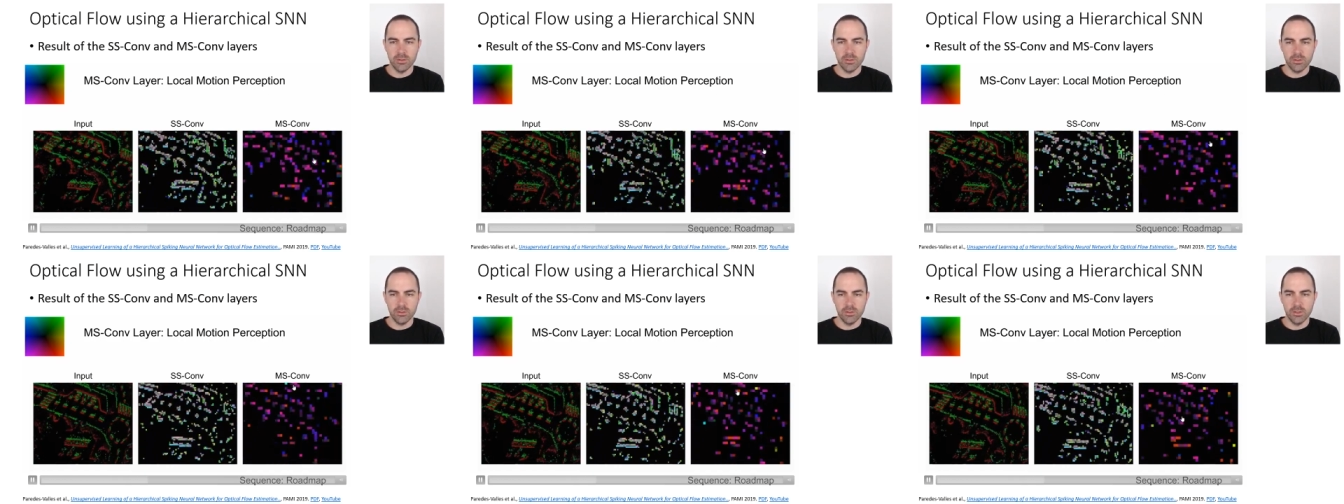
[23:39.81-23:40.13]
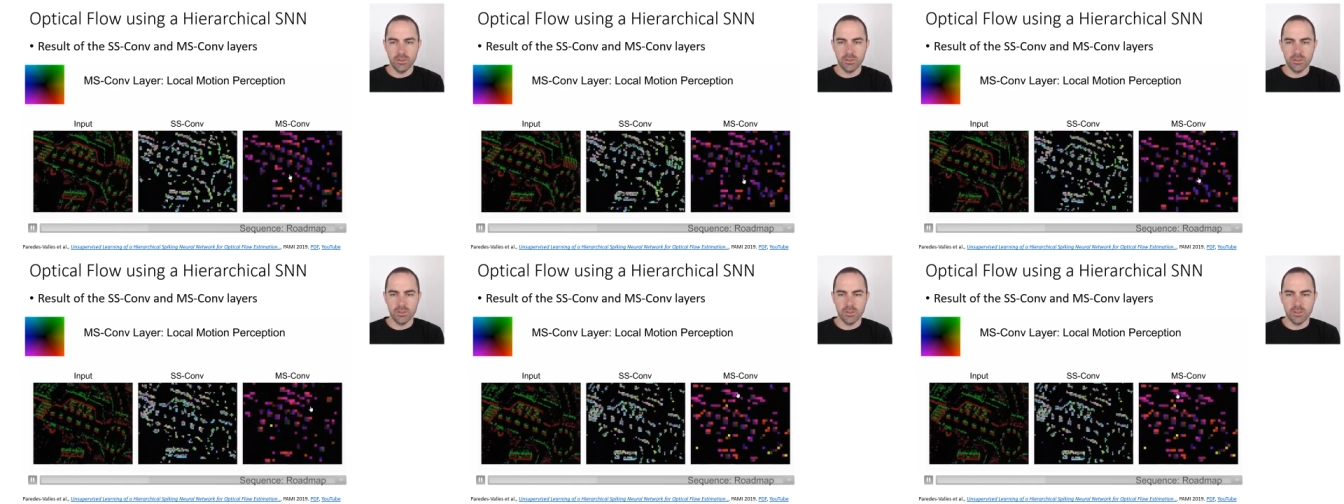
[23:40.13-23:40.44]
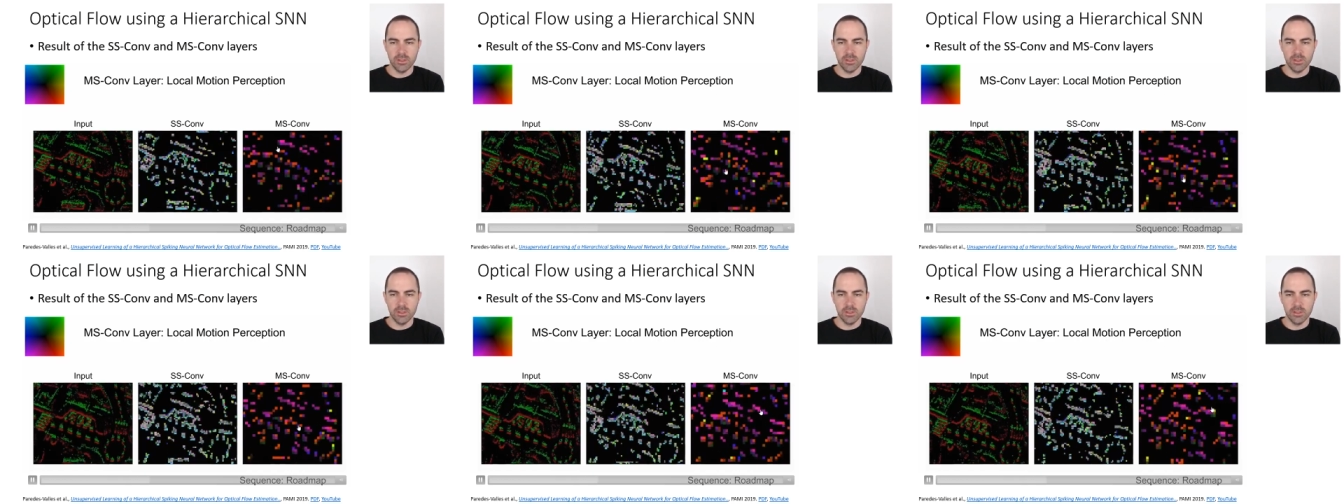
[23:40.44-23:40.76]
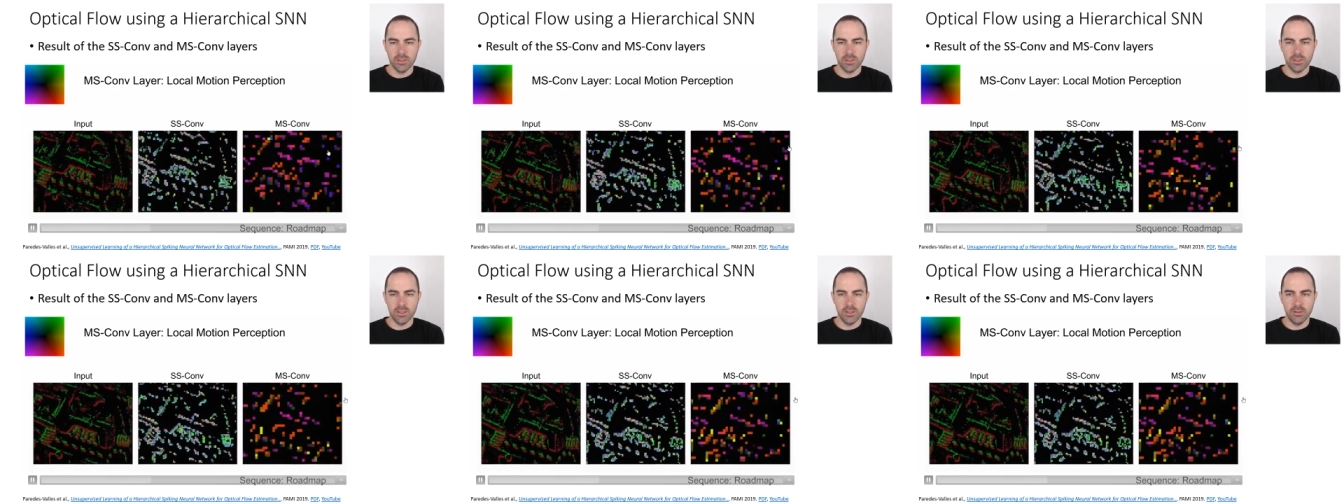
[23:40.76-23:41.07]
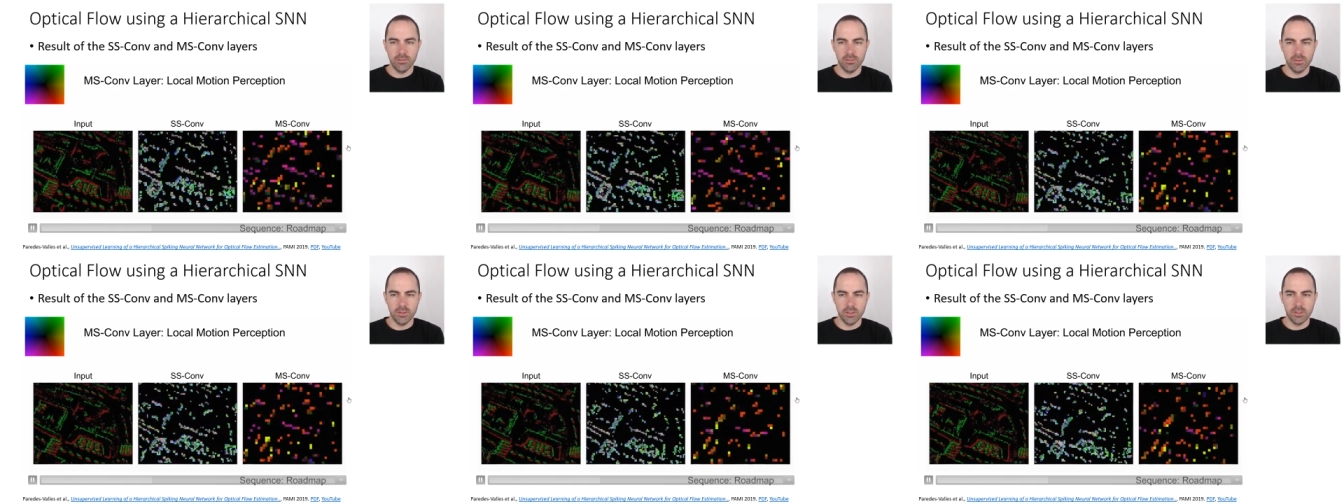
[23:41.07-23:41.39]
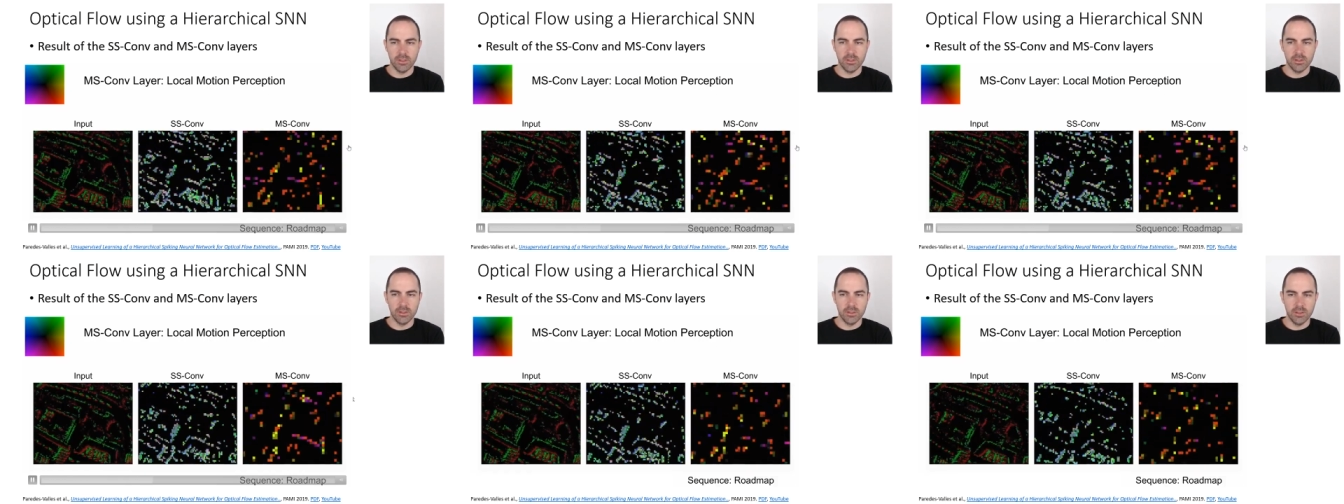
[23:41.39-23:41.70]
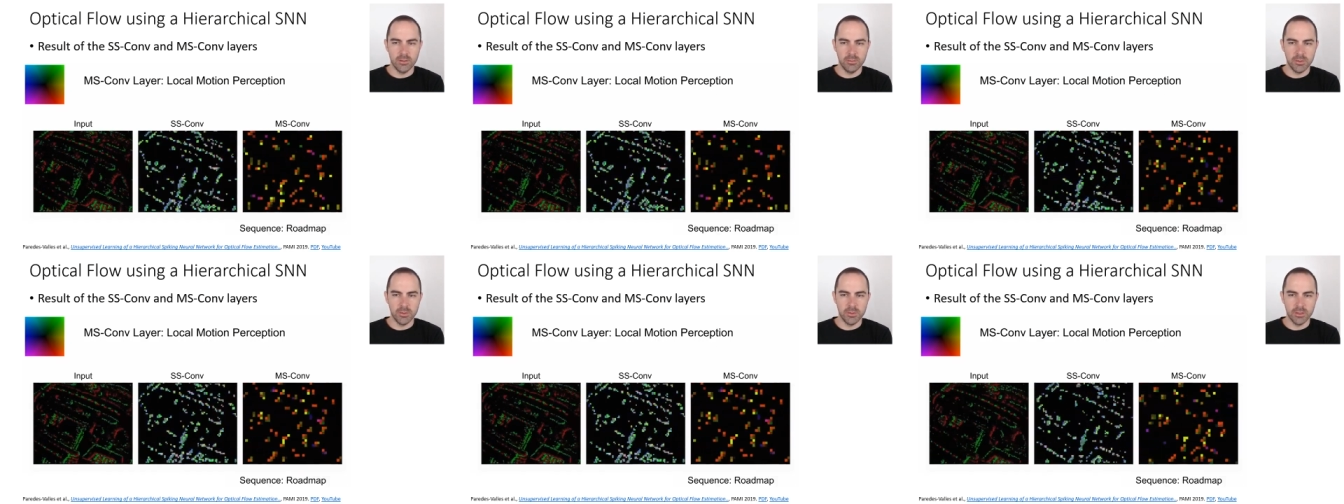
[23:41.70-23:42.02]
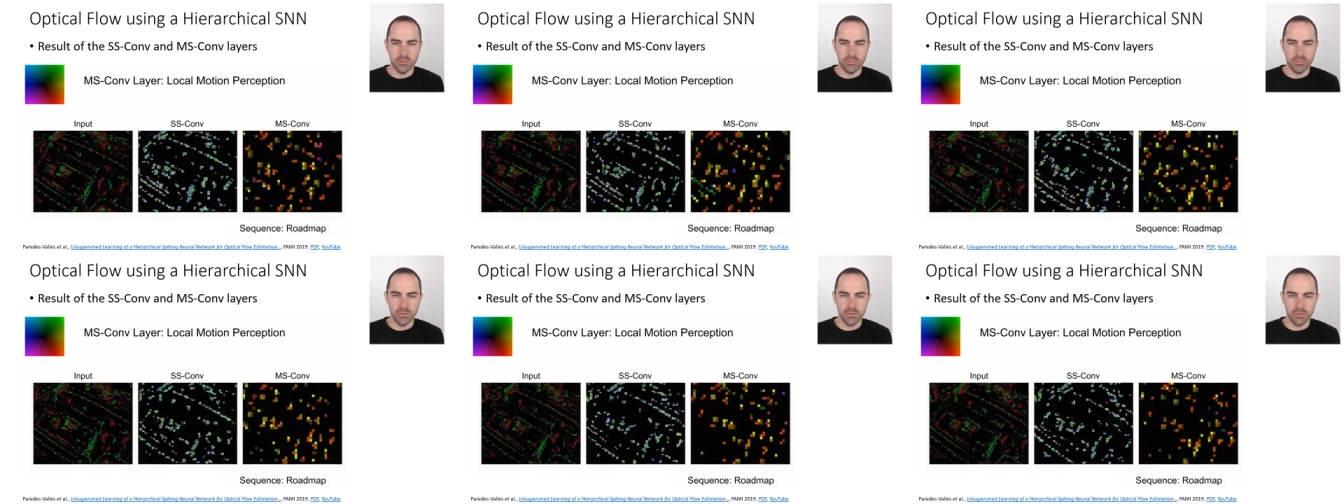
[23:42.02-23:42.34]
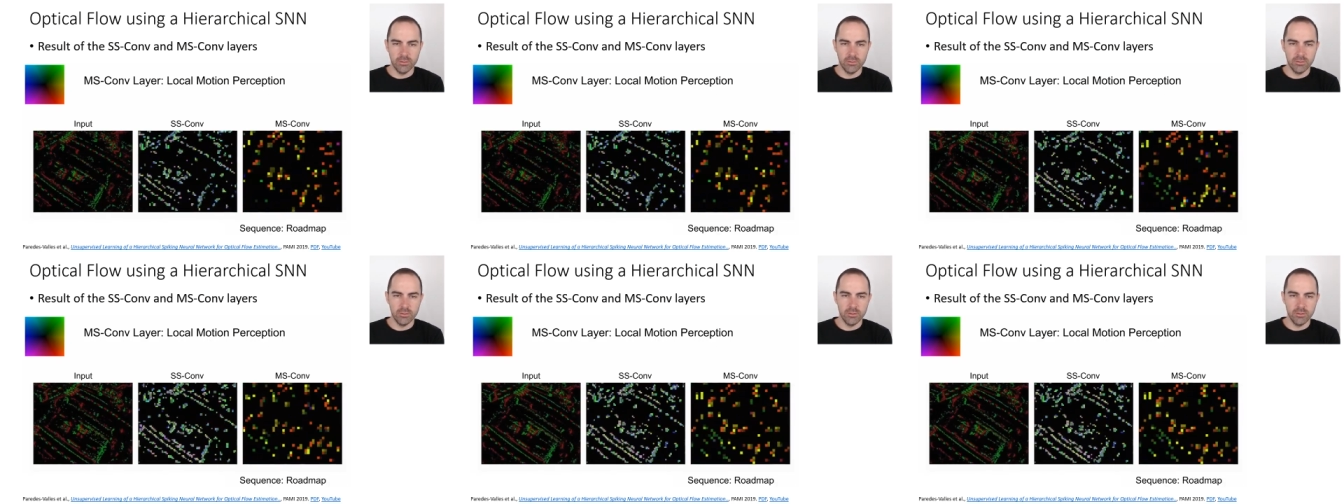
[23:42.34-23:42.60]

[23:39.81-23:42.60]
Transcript: So this is the kind of the optical flow.